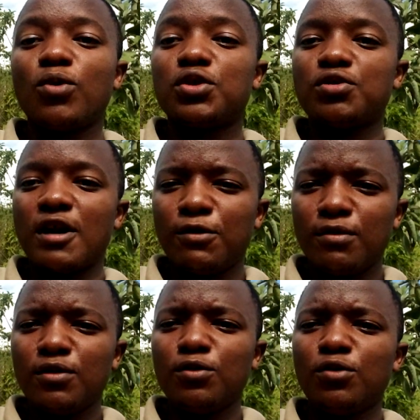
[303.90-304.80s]
what you are
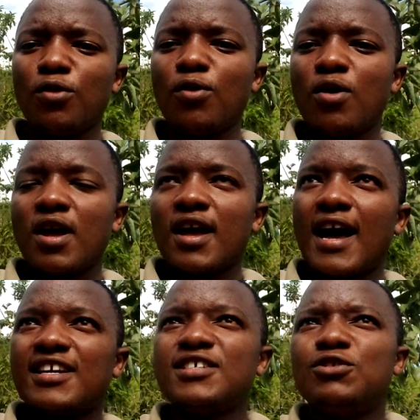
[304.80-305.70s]
doing. You know,
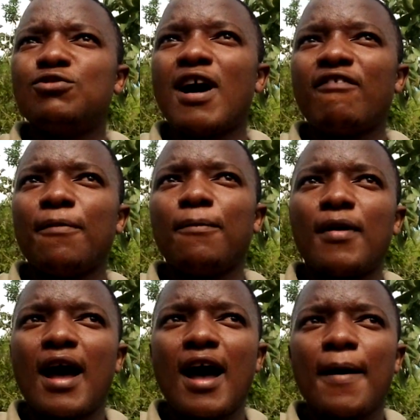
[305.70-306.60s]
at least you have
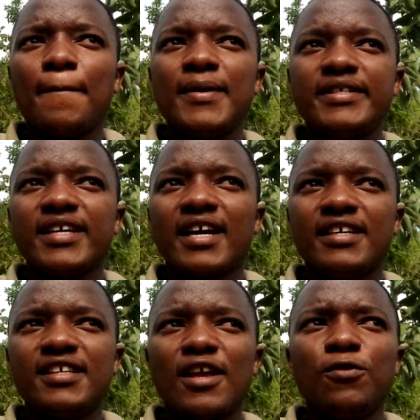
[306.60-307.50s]
a basic
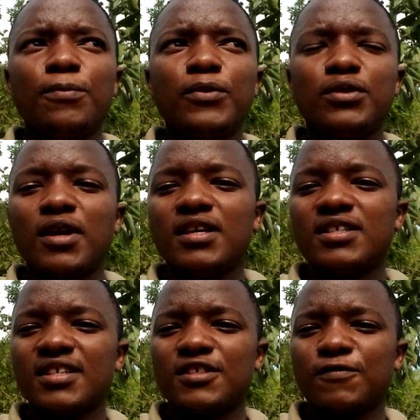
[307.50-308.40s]
idea. You put your
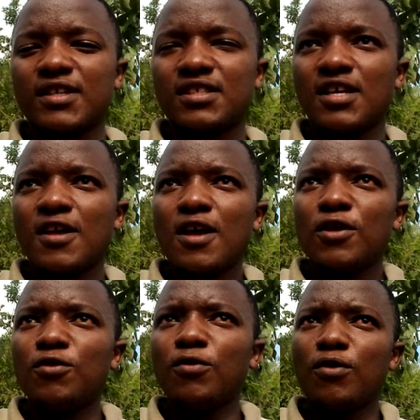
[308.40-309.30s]
interest first.
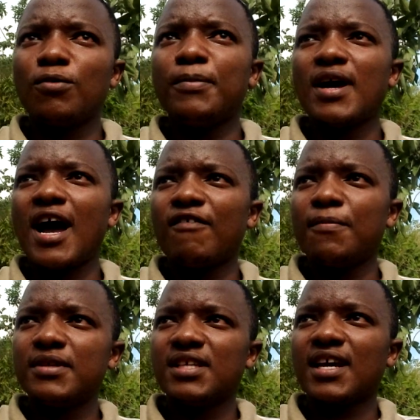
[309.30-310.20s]
You have a
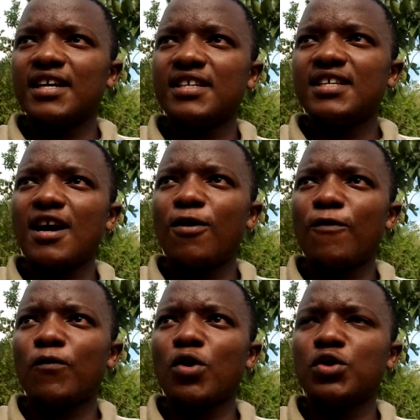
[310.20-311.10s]
basic idea
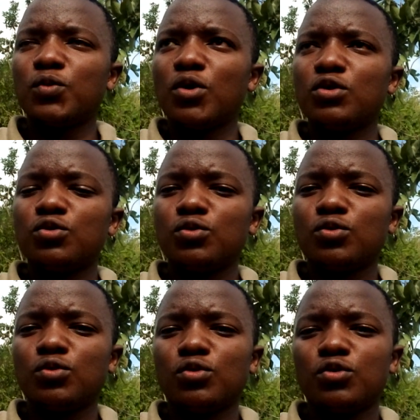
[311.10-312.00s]
of what you want
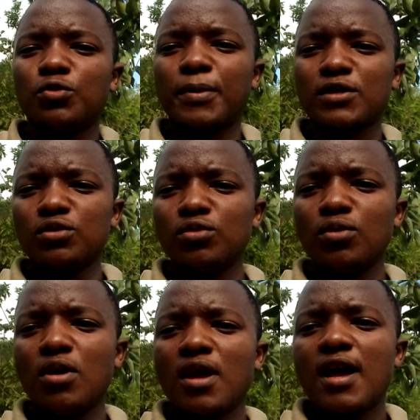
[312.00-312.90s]
to pursue
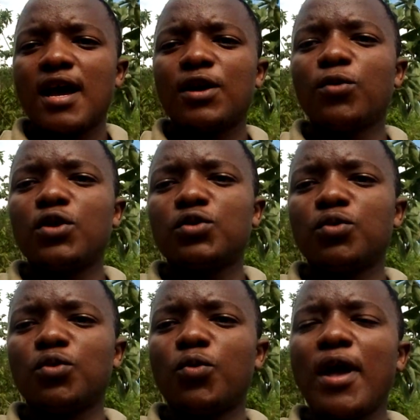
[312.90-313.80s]
and what
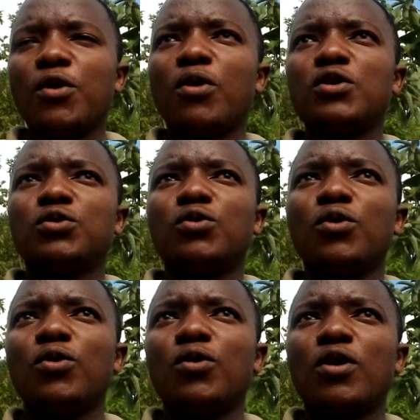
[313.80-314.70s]
you, where you want to
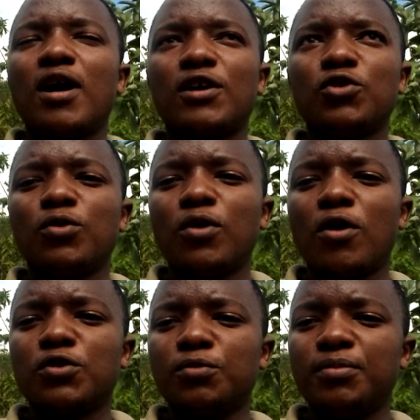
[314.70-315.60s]
go
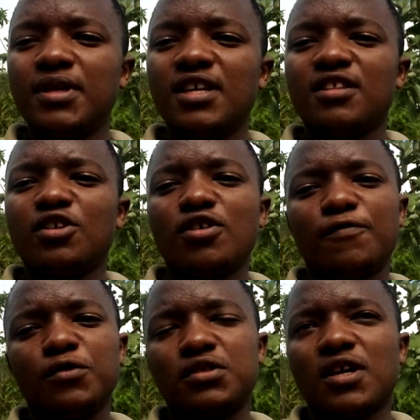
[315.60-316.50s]
to be in the near
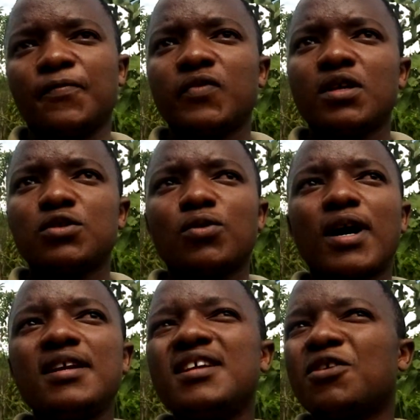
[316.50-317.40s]
future. So
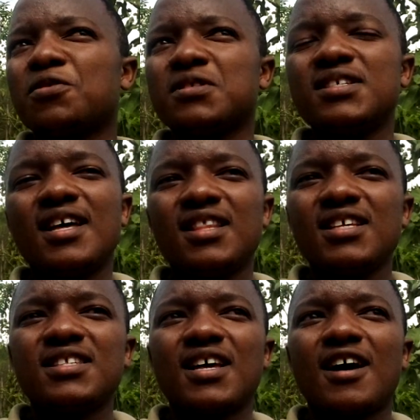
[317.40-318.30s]
kindly consider
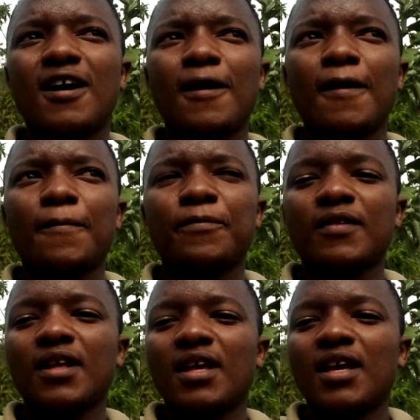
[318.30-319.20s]
this.
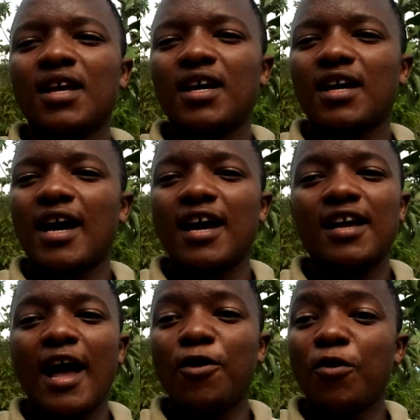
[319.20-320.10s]

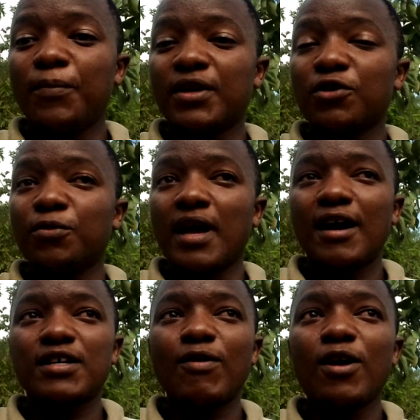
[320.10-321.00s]
I hope it will,
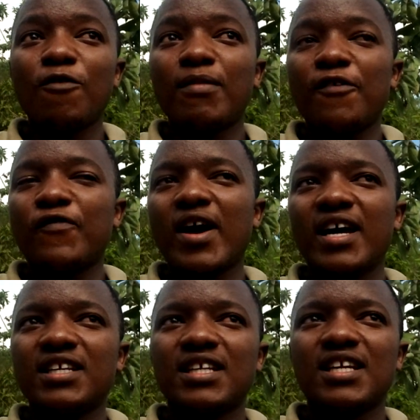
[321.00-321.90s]
one of my
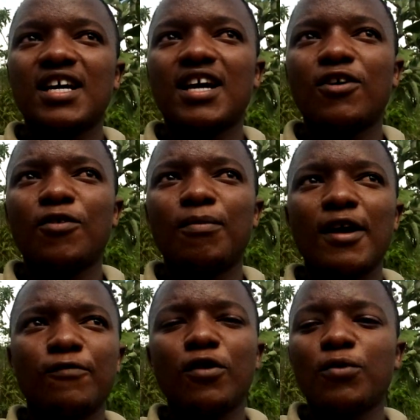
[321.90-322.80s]
fan or
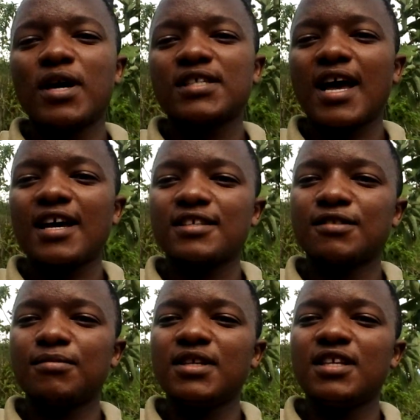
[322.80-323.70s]
my followers asked
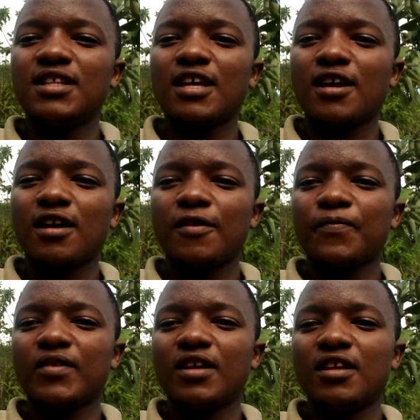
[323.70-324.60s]
me in
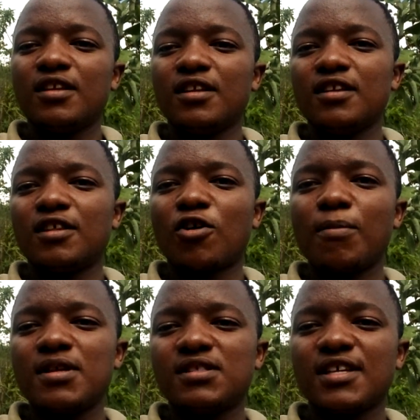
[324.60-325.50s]
the
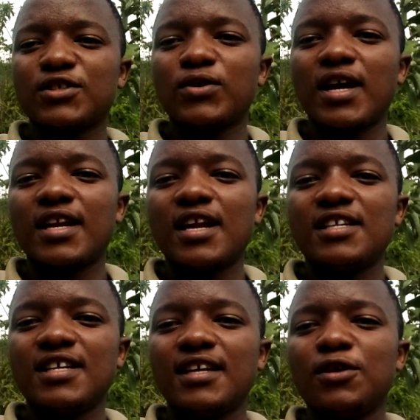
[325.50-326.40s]
comment section, and I
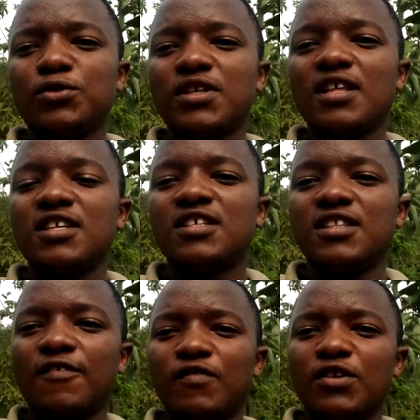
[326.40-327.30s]
decided to share this
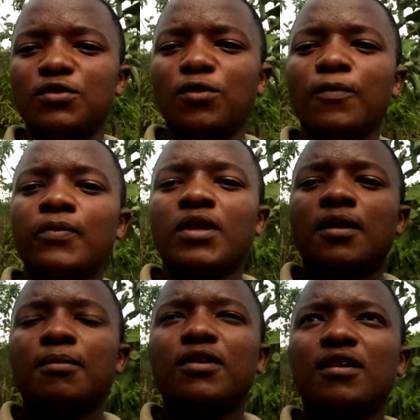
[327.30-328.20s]
in the video
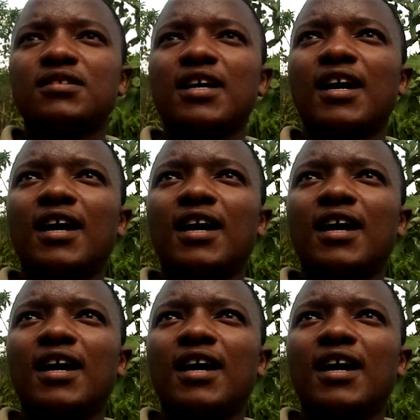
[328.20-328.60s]
because